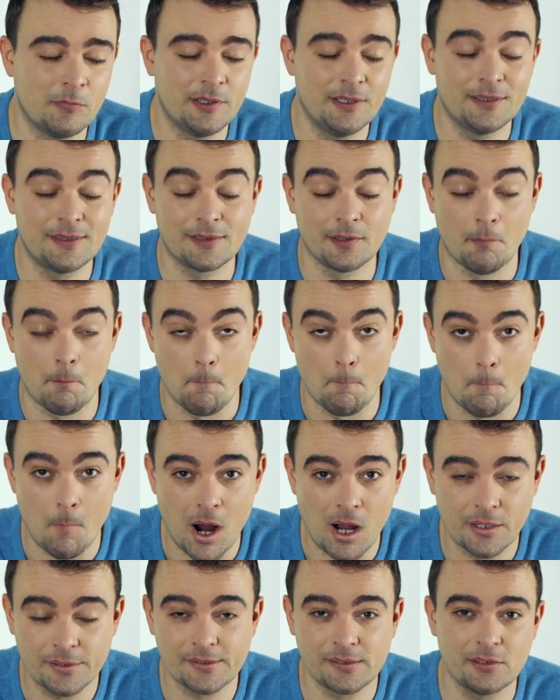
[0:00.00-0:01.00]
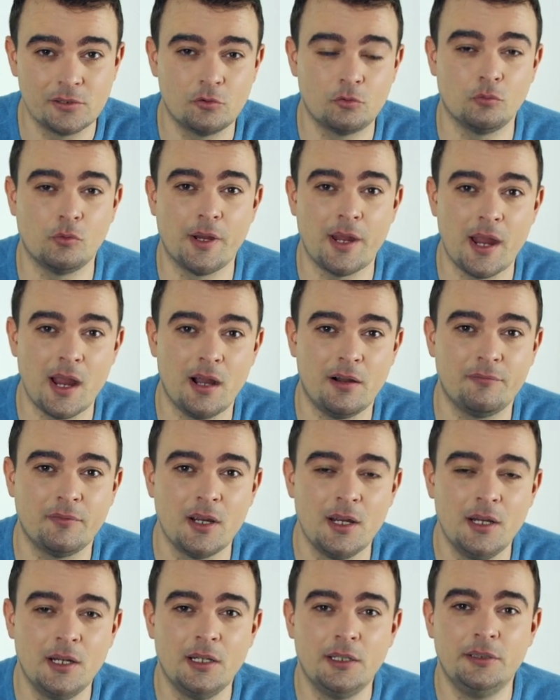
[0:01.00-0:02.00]
it's a must to
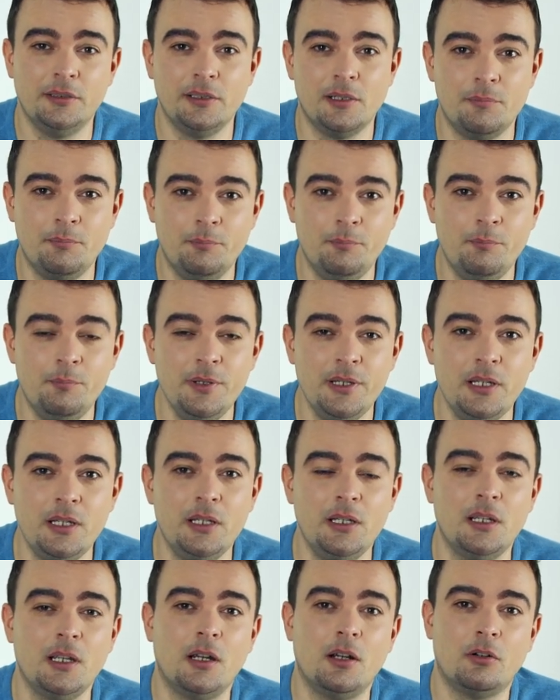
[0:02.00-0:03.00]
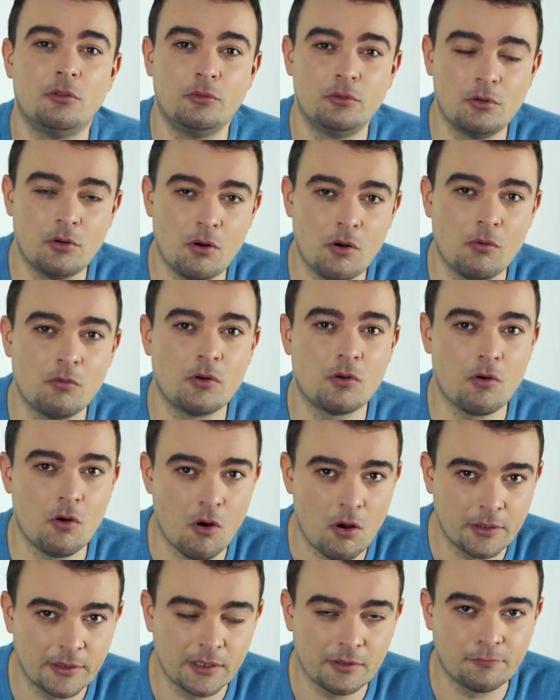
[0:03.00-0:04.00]
have the BRAW
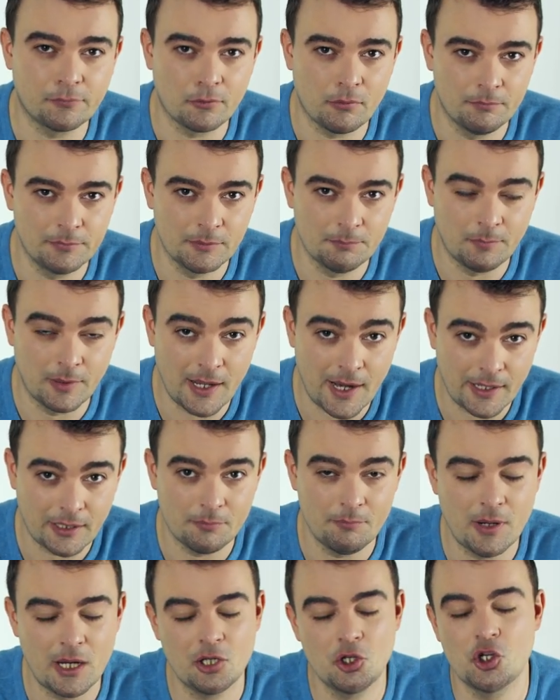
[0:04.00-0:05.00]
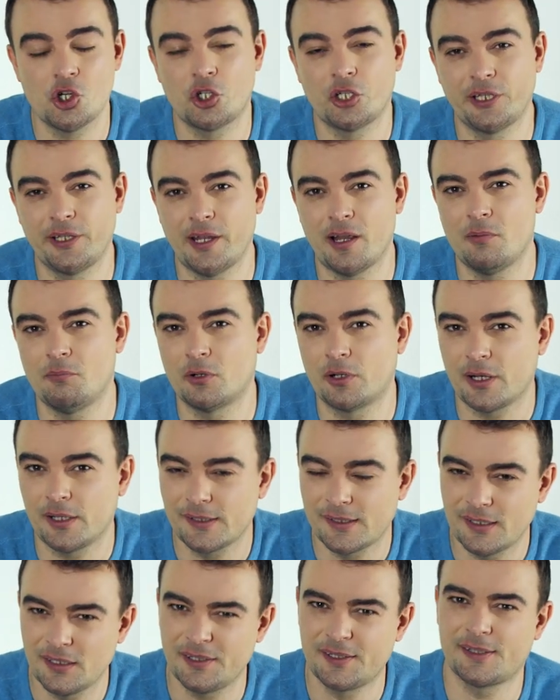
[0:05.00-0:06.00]
codec from the Blackmagic
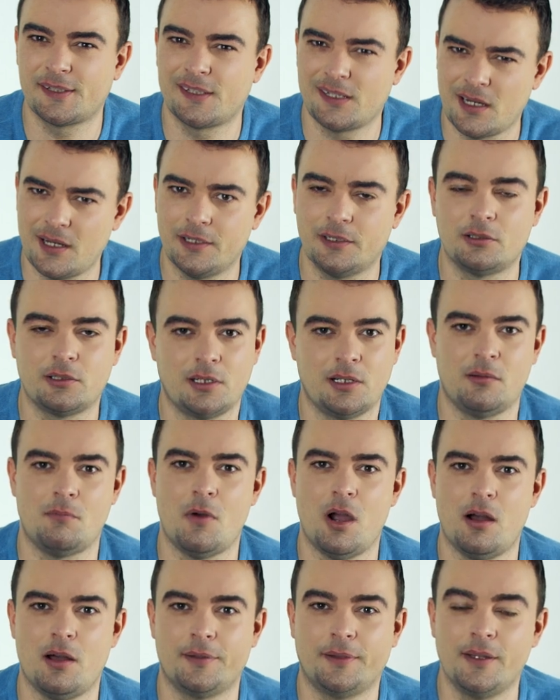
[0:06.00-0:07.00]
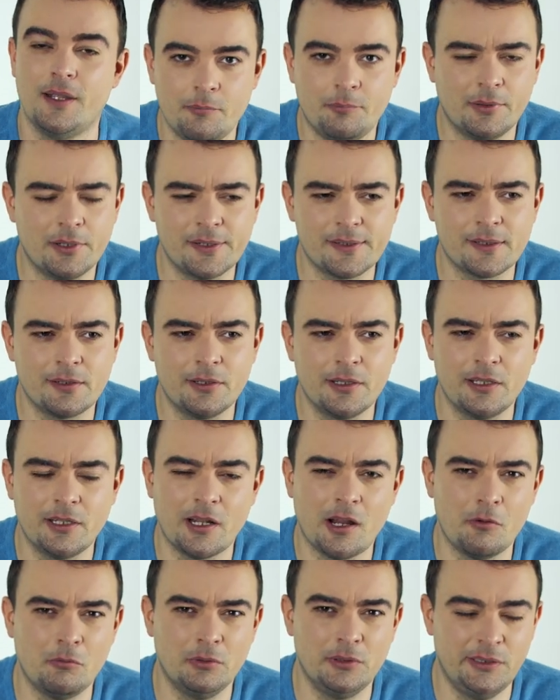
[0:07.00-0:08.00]
cameras inside. Come on!
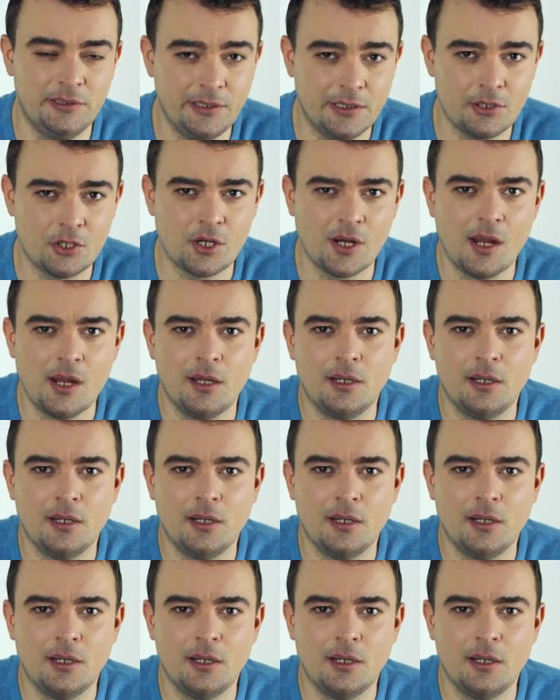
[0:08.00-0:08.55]
Personally, I would ditch